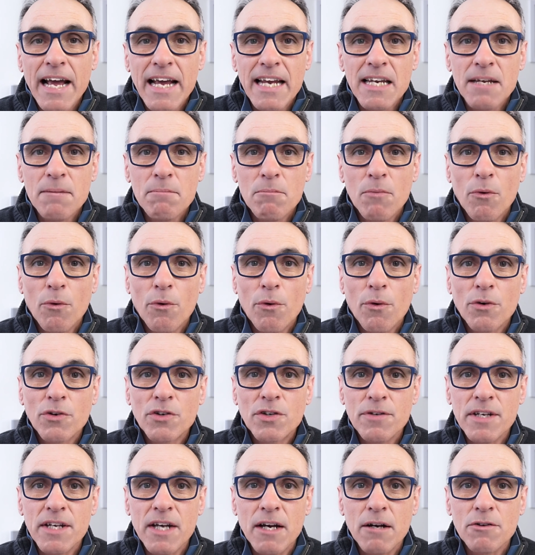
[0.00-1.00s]
any more
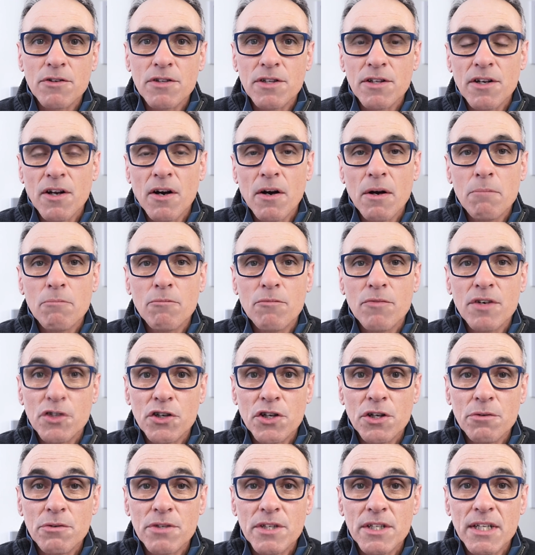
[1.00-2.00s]
videos that I'm
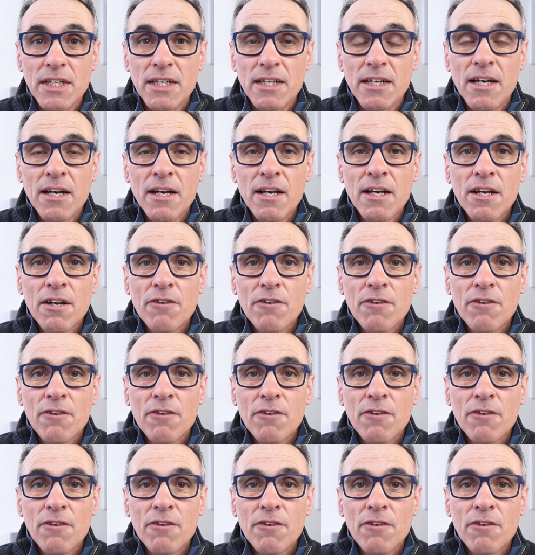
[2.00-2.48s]
producing